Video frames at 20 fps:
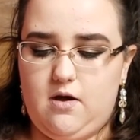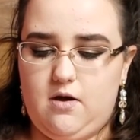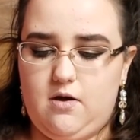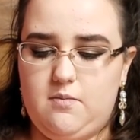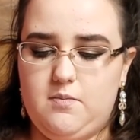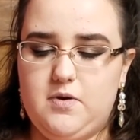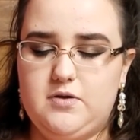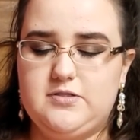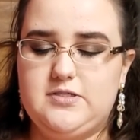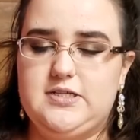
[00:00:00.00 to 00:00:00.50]

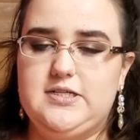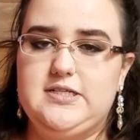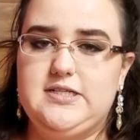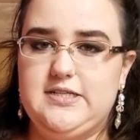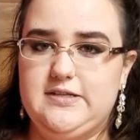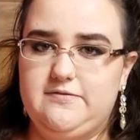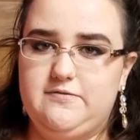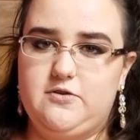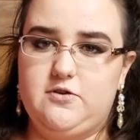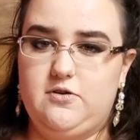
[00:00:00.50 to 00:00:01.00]
almost as
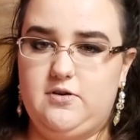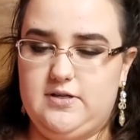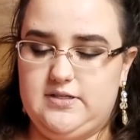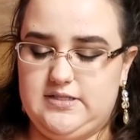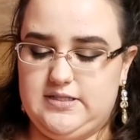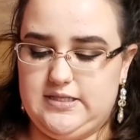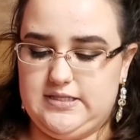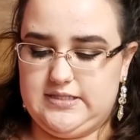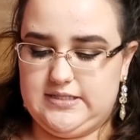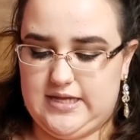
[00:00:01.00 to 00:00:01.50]
difficult
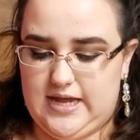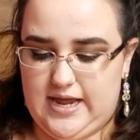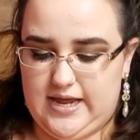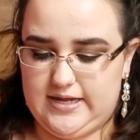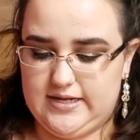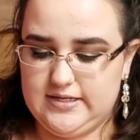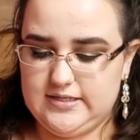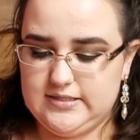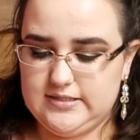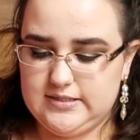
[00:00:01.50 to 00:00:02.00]
as the
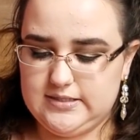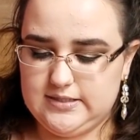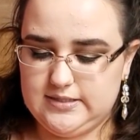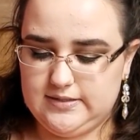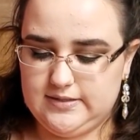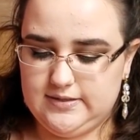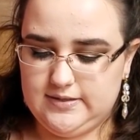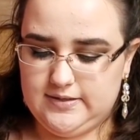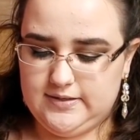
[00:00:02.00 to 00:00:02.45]
satins.